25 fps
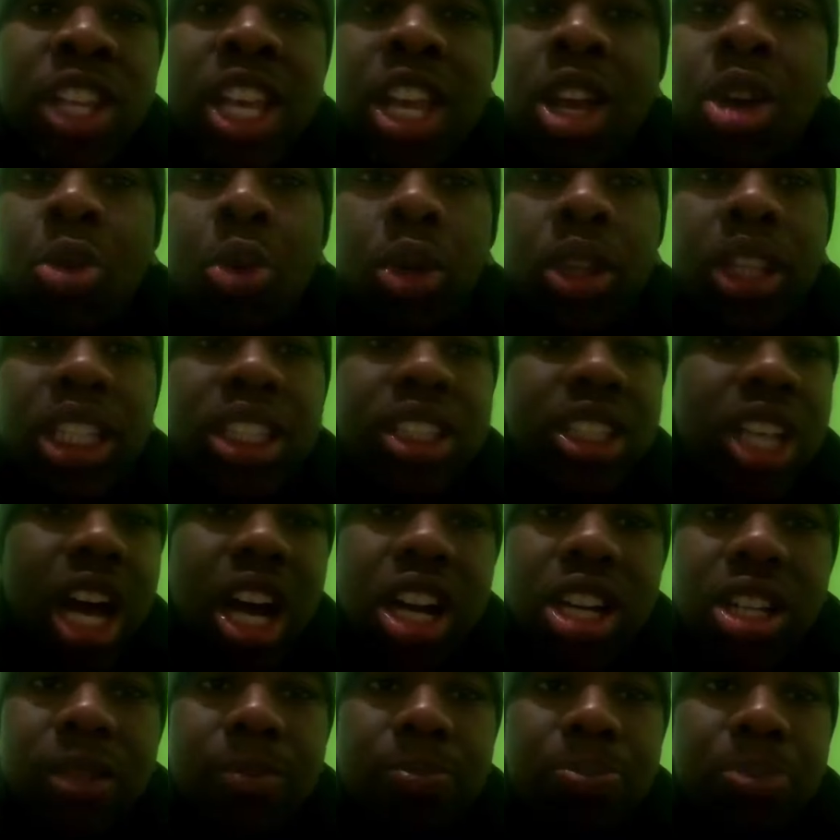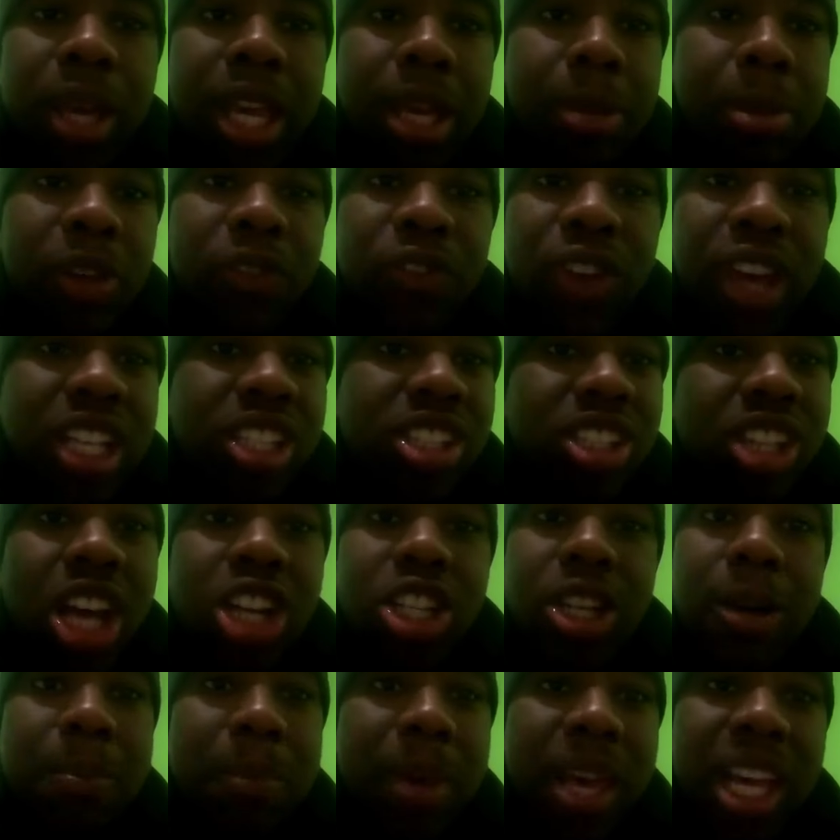with the babyface
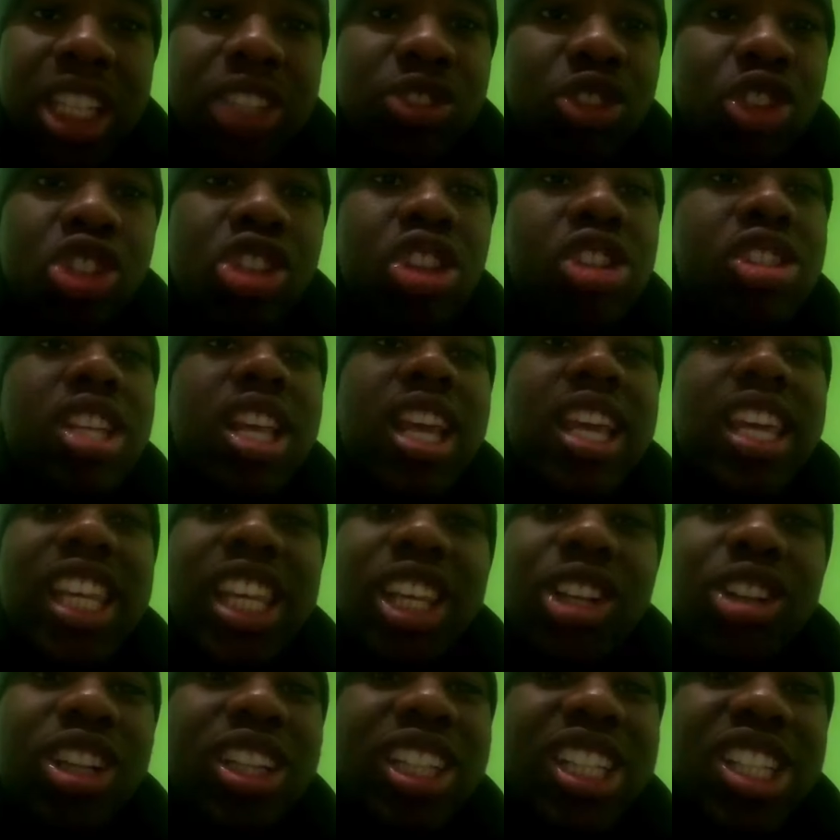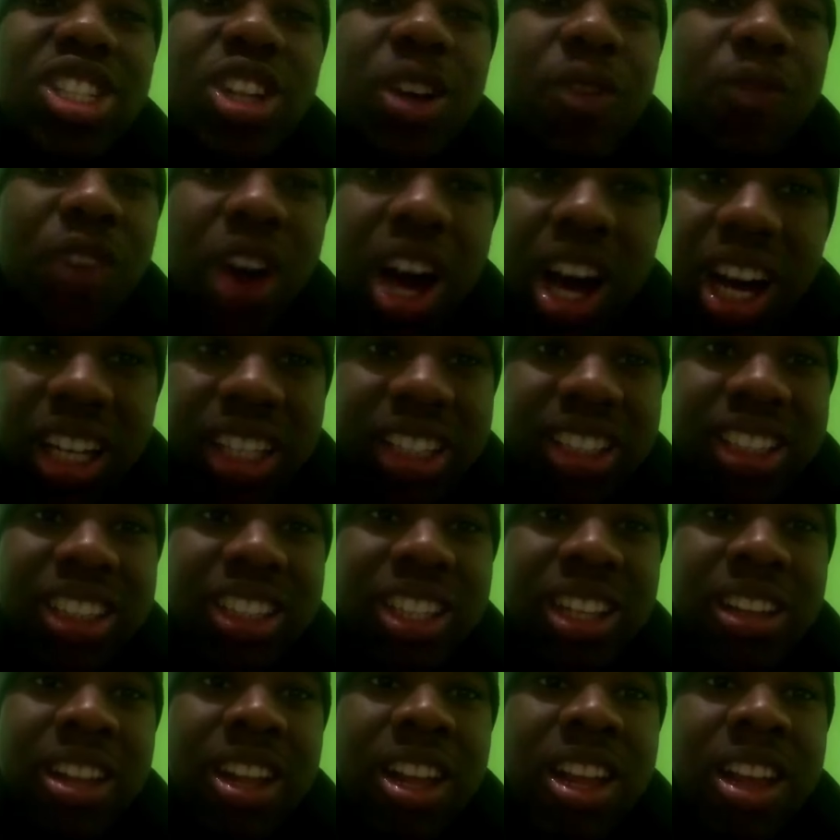Sasha Banks versus a heel Alicia Fox.
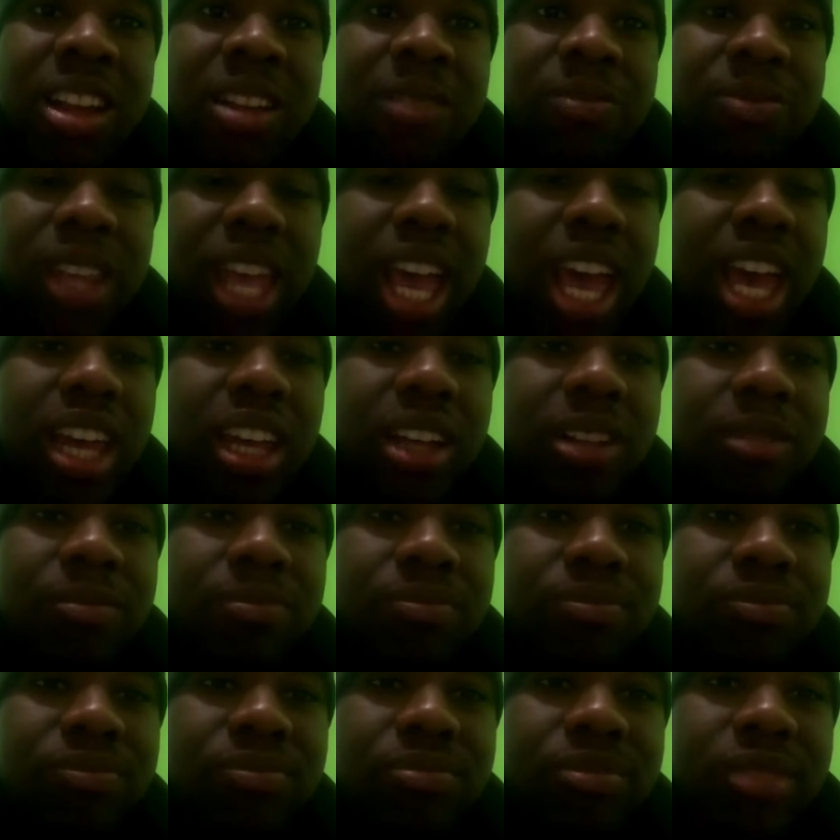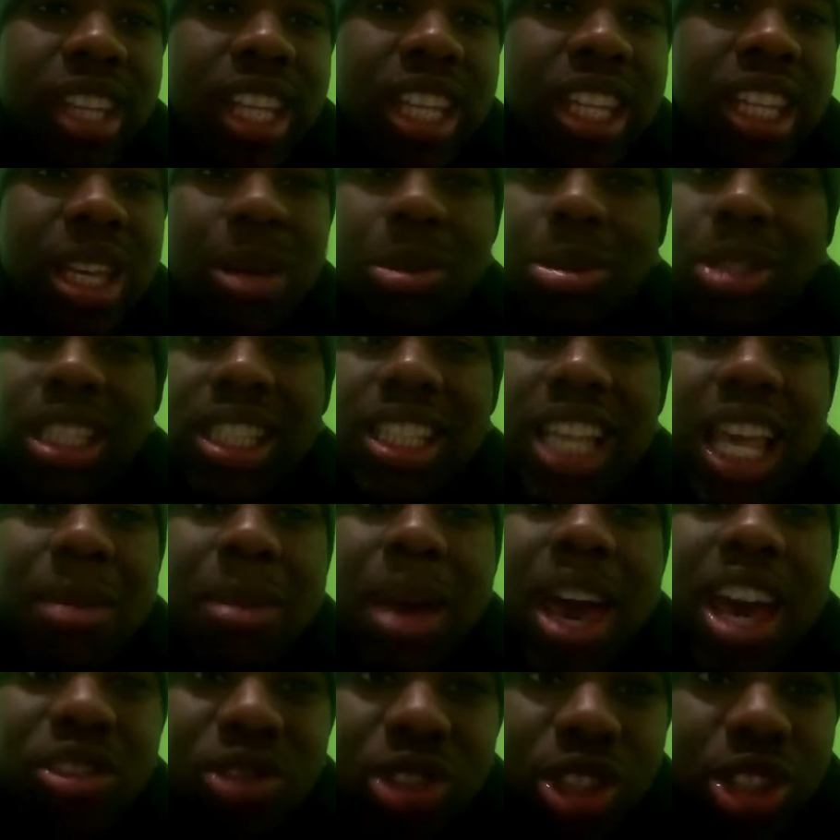And it was the same
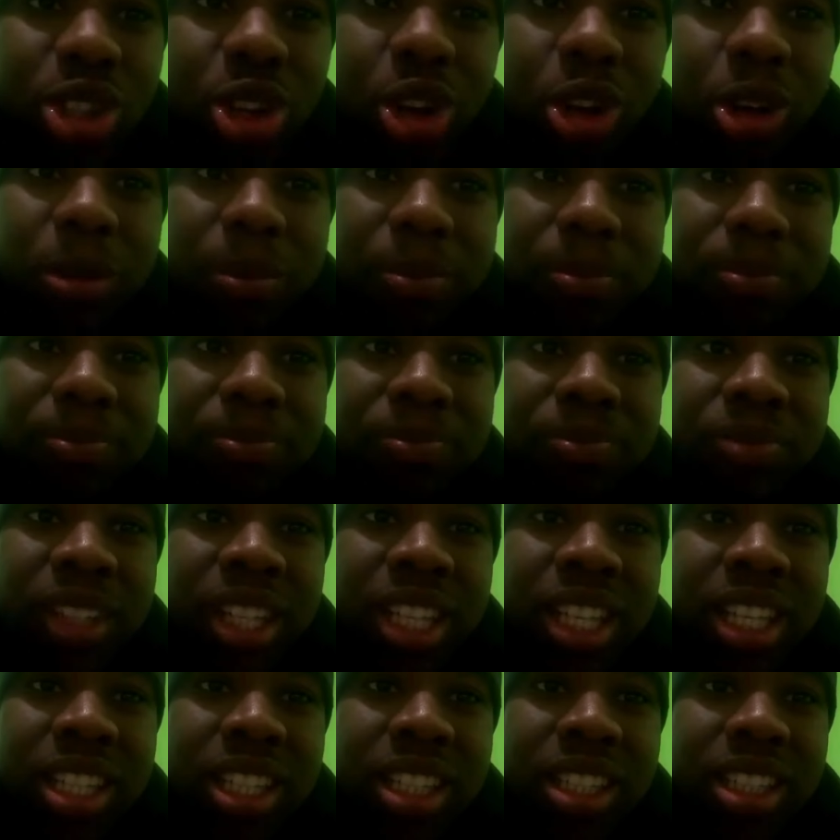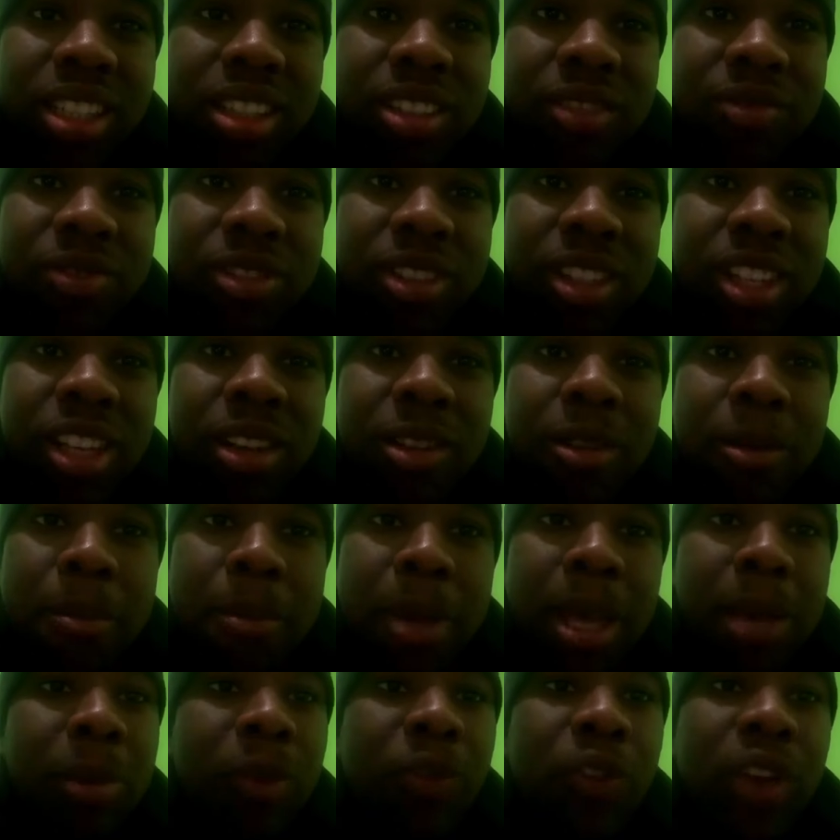end result.
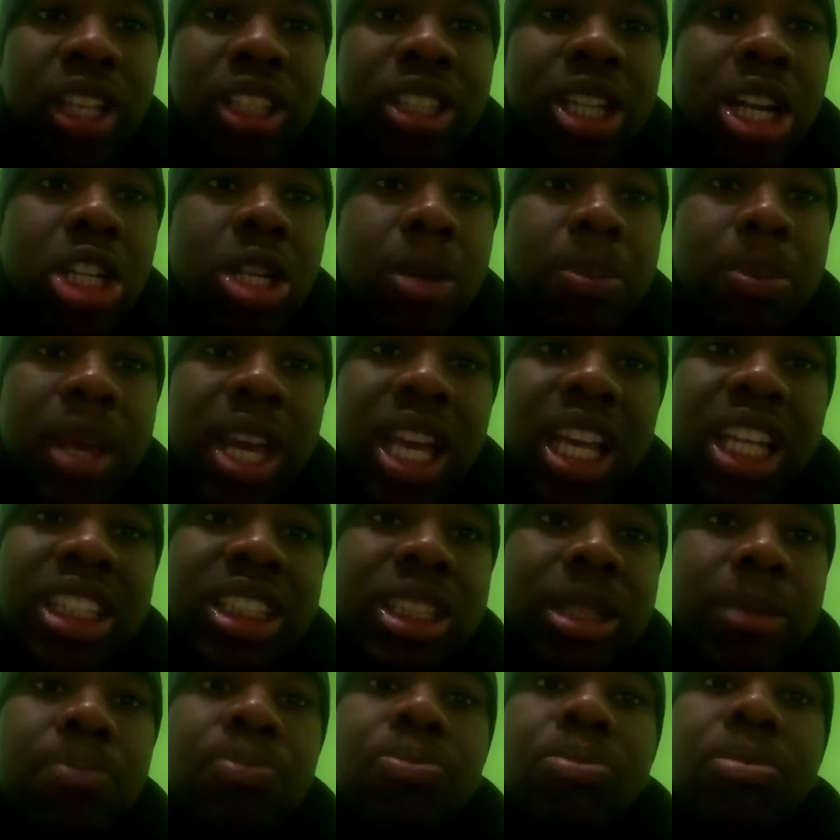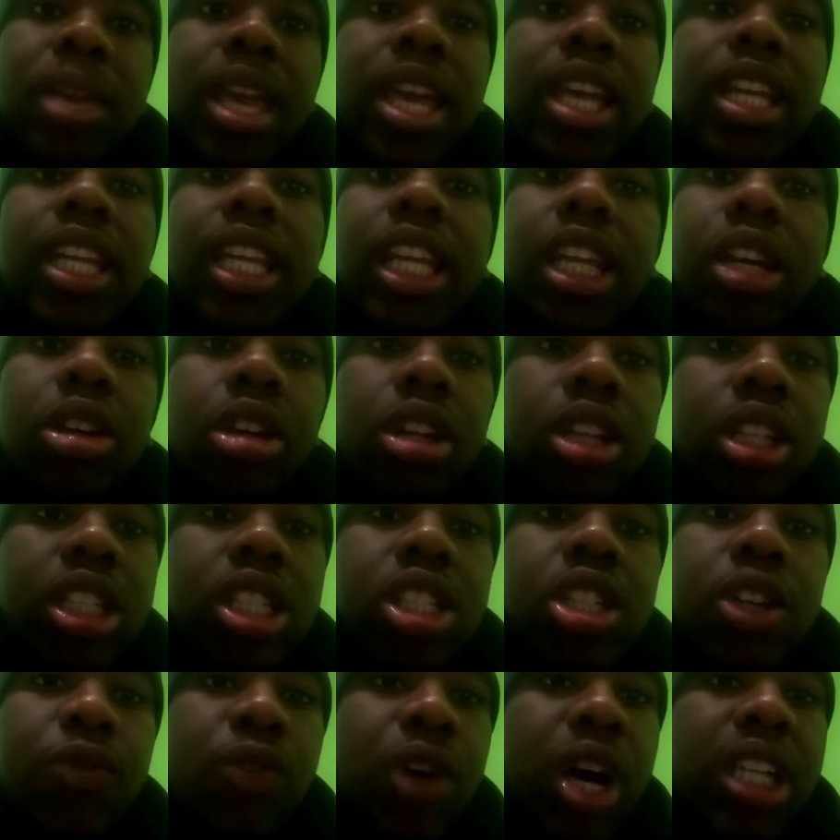Babyface Sasha Banks made heel
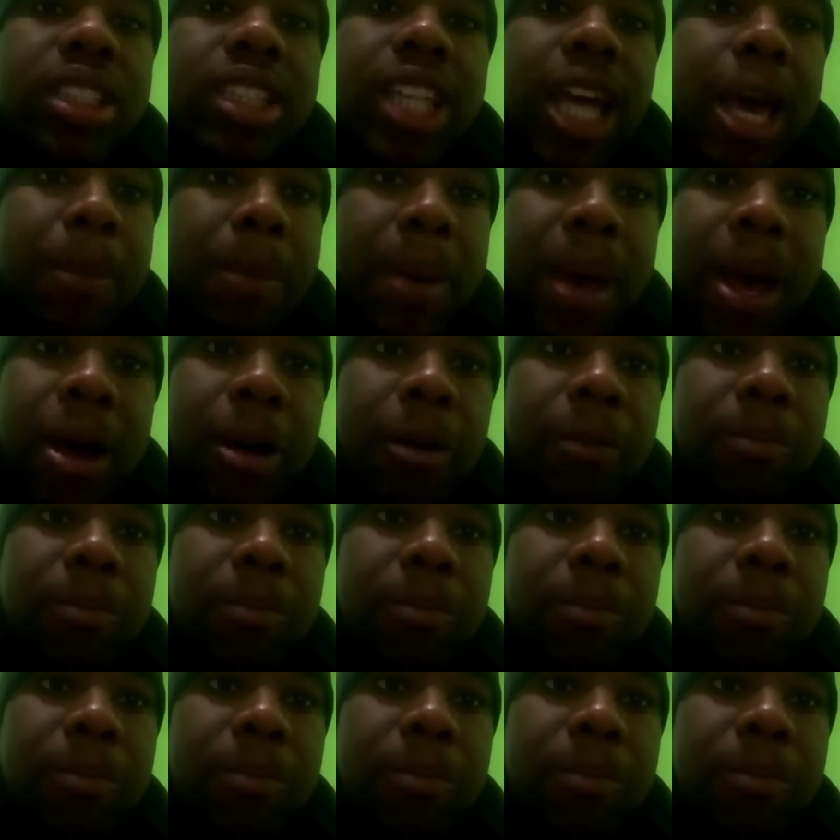Alicia Fox tap out.